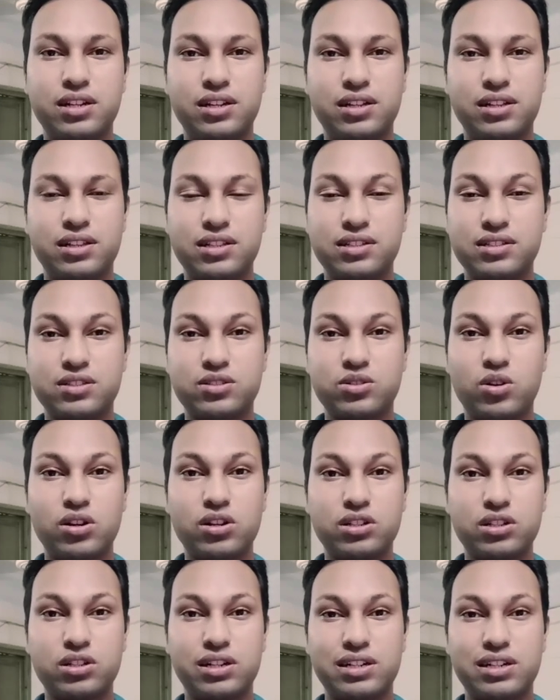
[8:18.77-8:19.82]
This is called
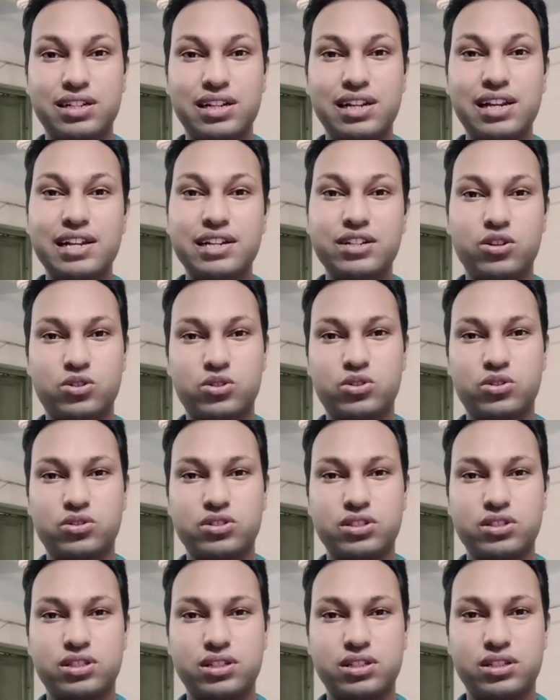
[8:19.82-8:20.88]
delayed
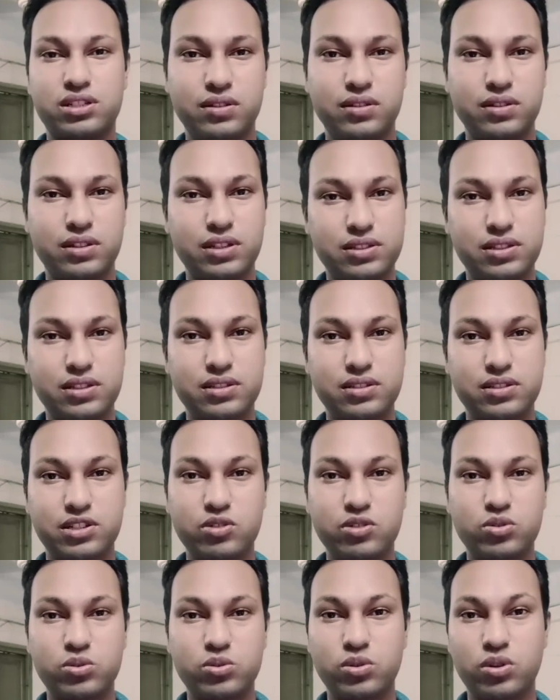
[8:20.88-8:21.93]
ototoxicity. This is due
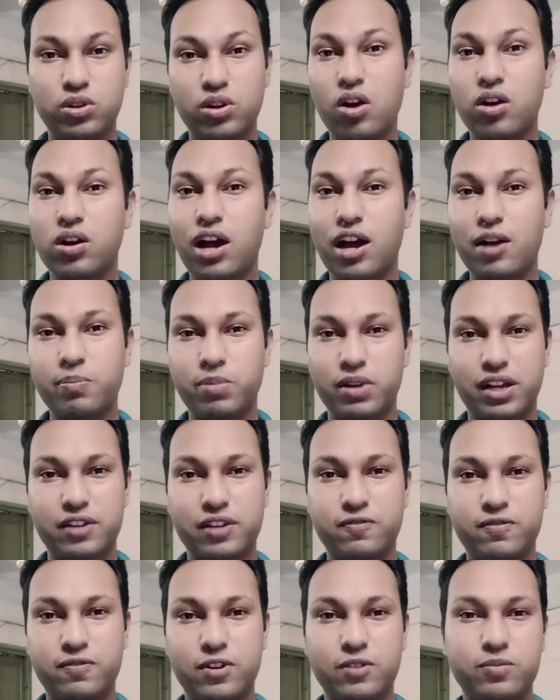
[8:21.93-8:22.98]
to long half-life
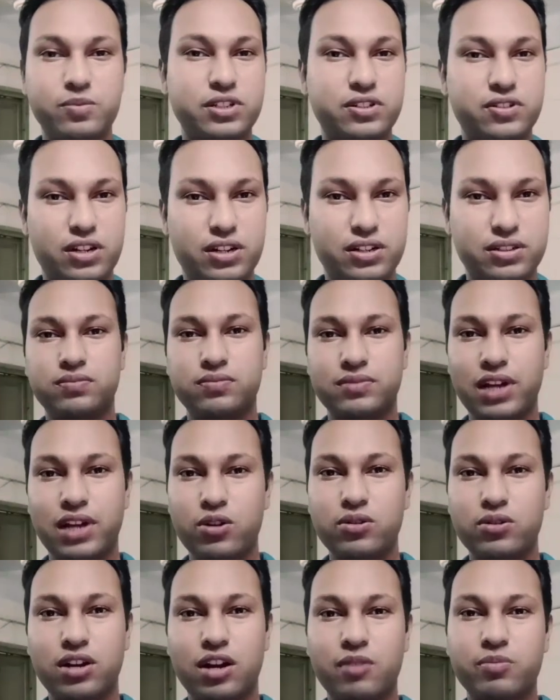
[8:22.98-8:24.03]
of the drug. Now,
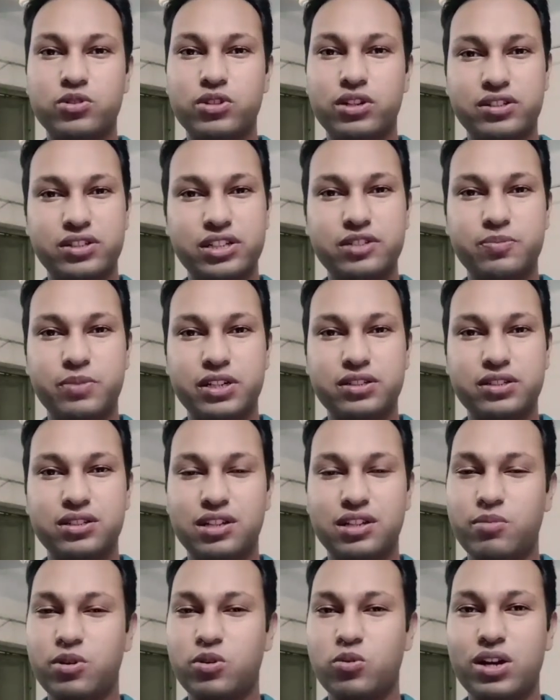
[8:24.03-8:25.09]
come to the treatment.
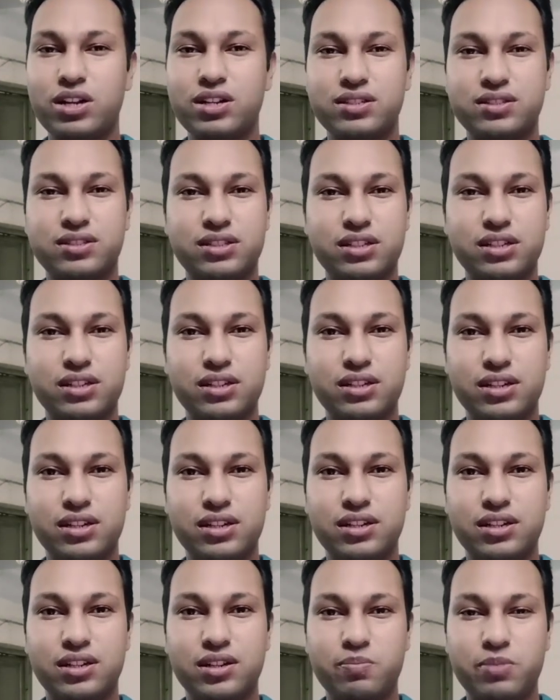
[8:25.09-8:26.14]
Number 1 is the
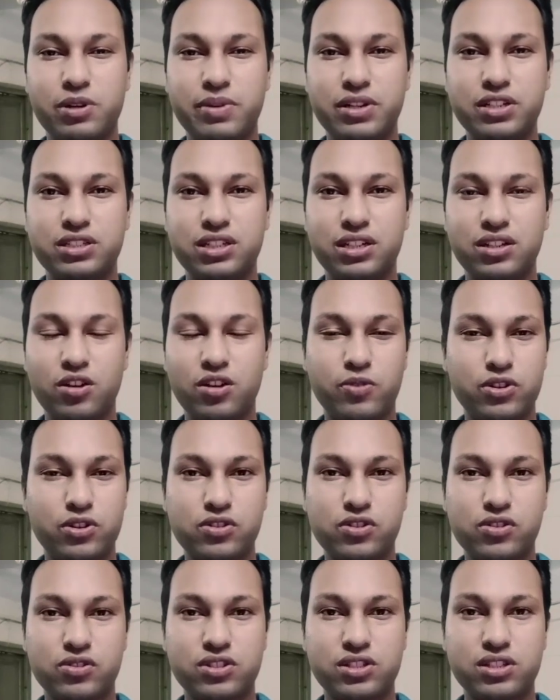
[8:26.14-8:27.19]
prevention of
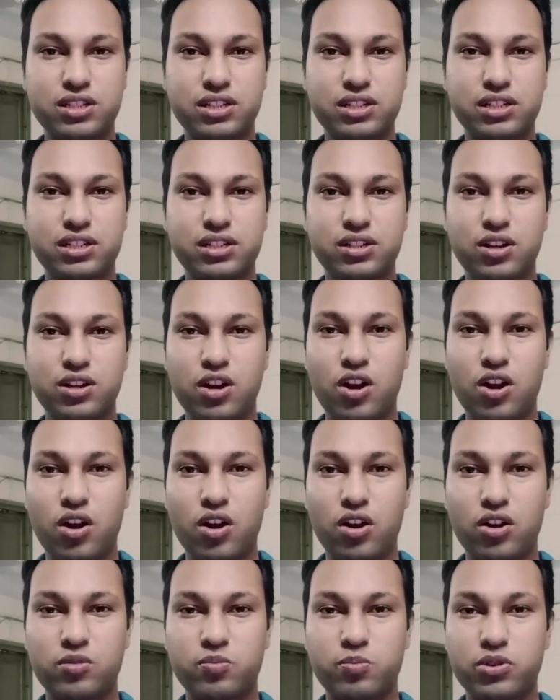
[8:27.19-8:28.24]
ototoxicity,
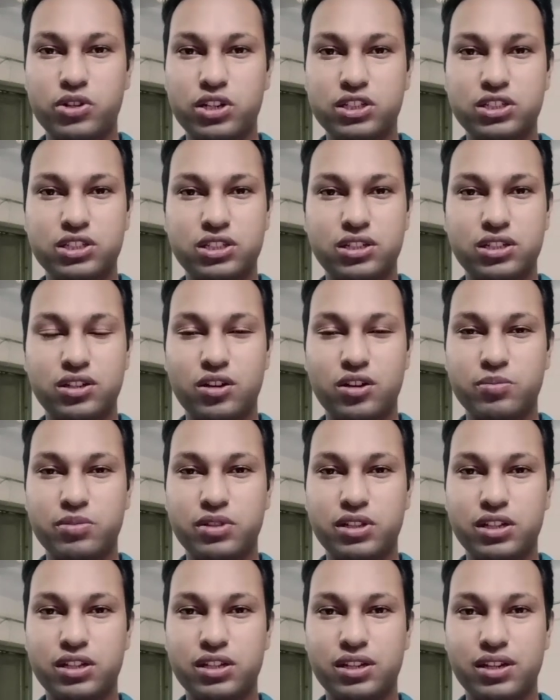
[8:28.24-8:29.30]
or protection of
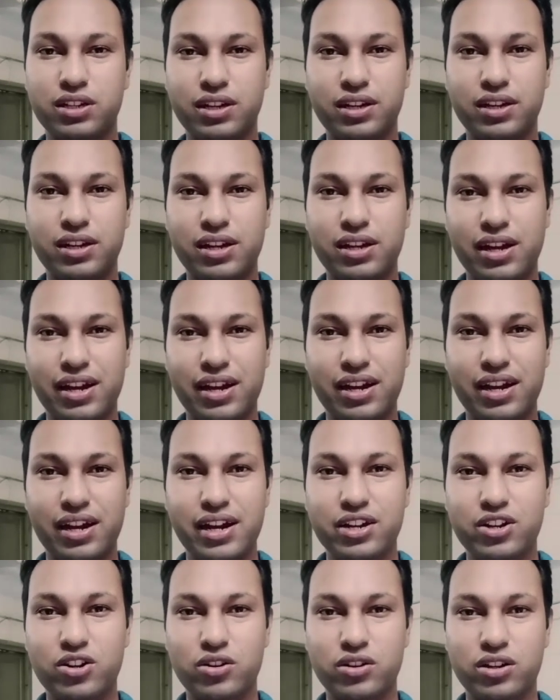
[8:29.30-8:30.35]
the end
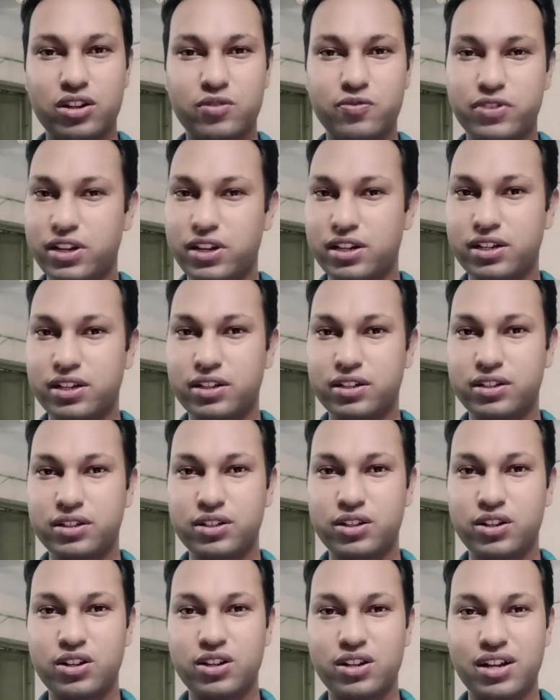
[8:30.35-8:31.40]
organ of hearing
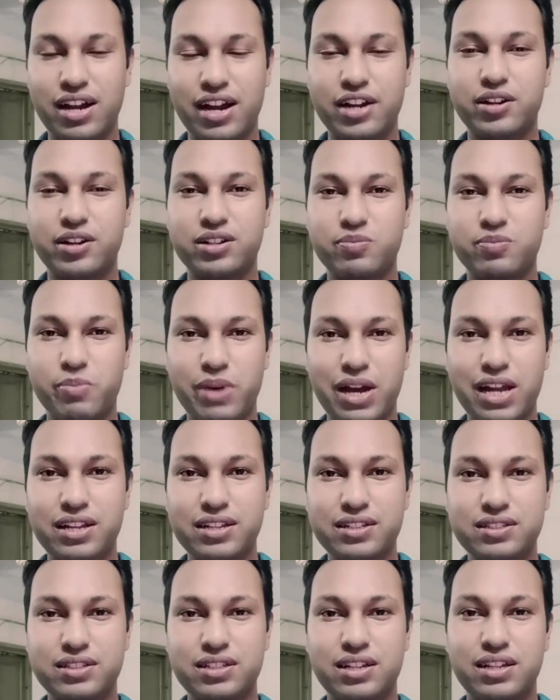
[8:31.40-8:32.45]
and balance.